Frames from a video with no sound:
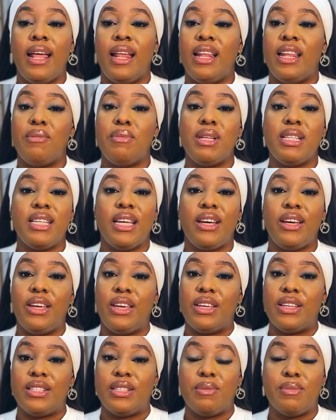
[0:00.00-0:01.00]
let me tell
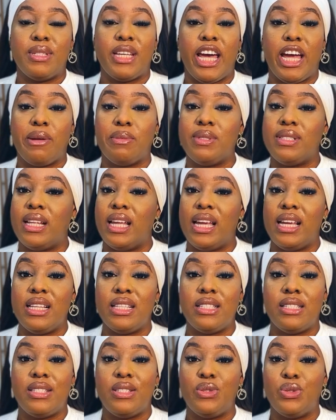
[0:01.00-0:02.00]
you, sometimes
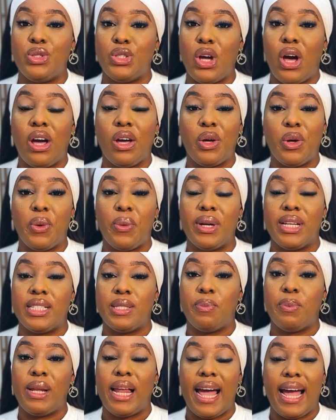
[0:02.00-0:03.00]
things do not go as
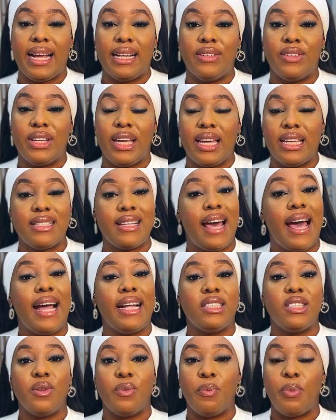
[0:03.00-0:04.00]
planned, okay? So I
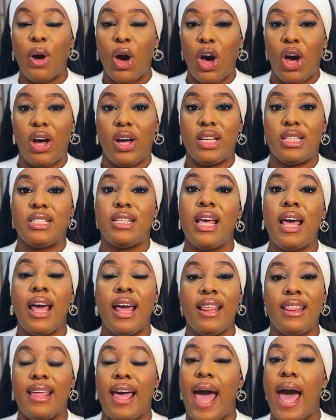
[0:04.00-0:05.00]
had to pause
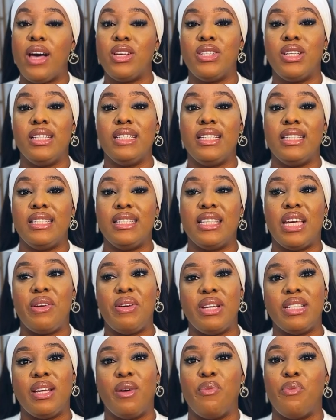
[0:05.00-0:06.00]
the house hunting
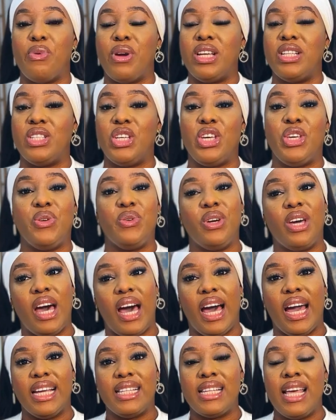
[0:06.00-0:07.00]
series and bring to you
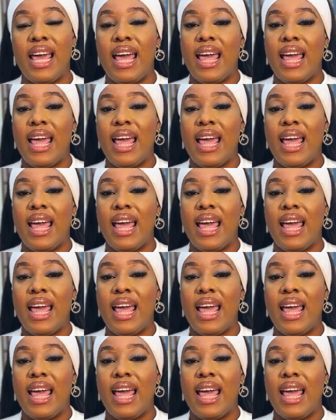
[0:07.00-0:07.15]
guys